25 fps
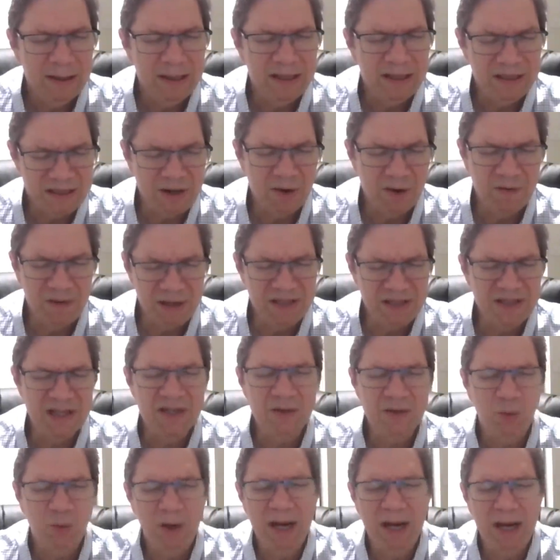And so, this
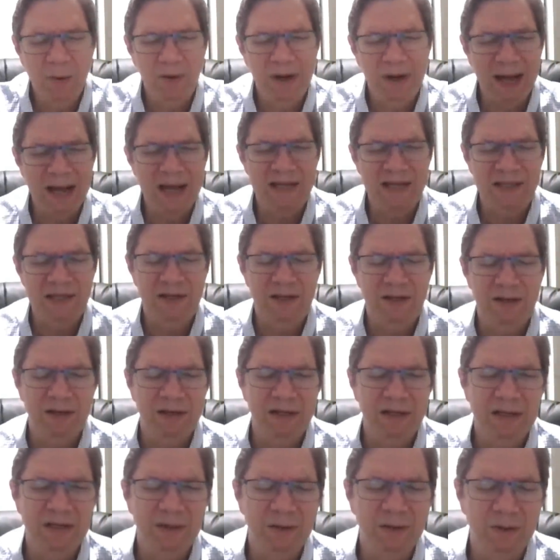is what I would ask you
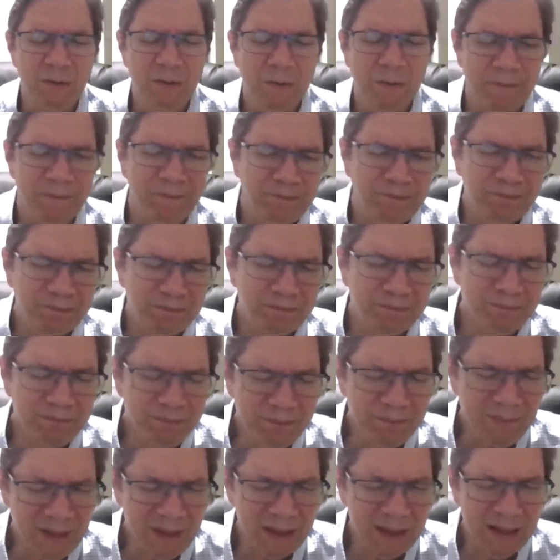to do.
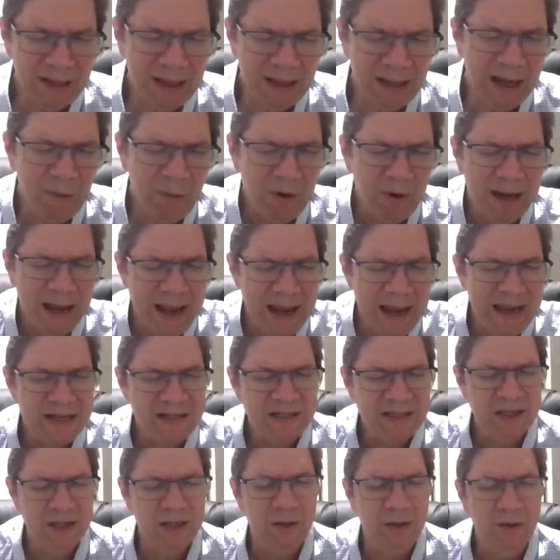I would
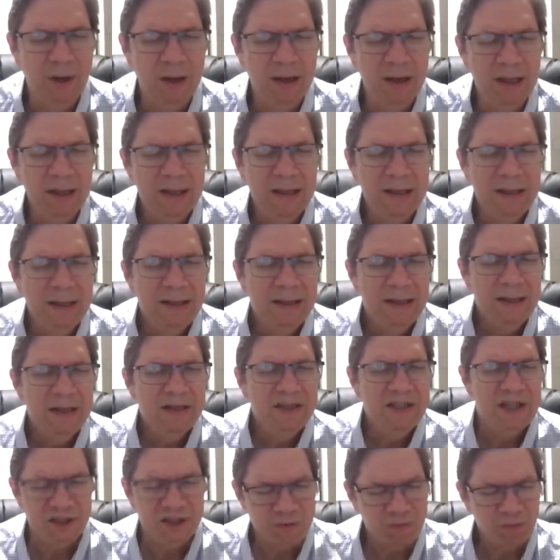ask you
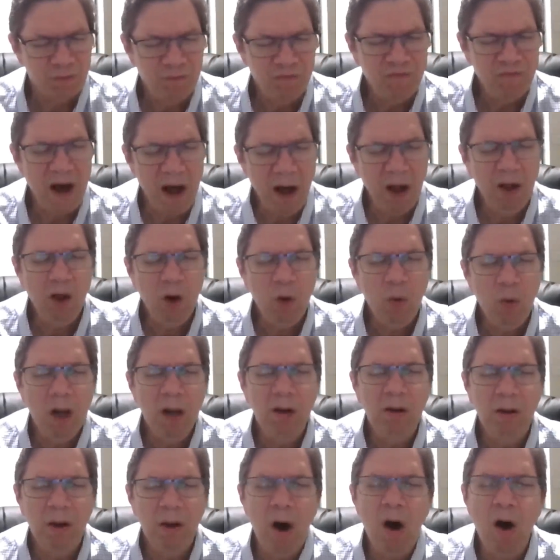just
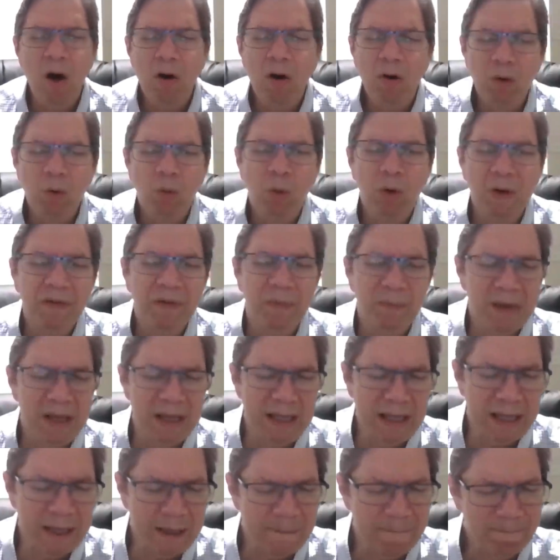follow along with
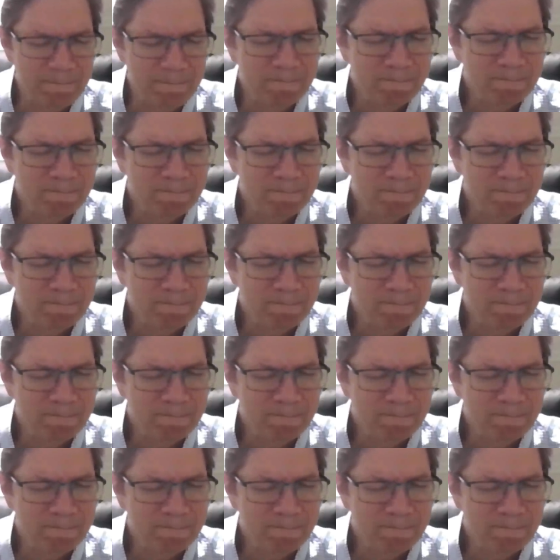me.